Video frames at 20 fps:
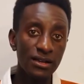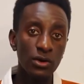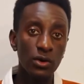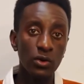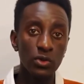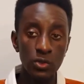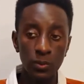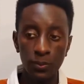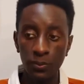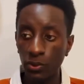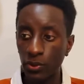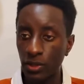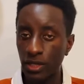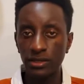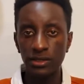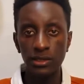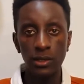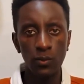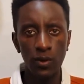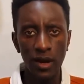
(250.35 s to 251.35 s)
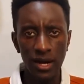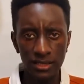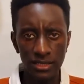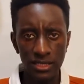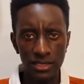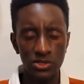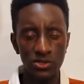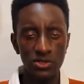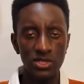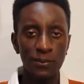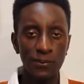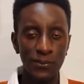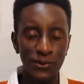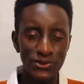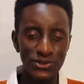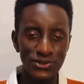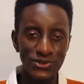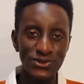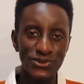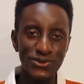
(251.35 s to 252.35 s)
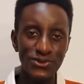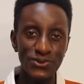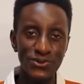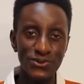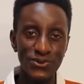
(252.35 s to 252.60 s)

or to put in the work that you're supposed to do,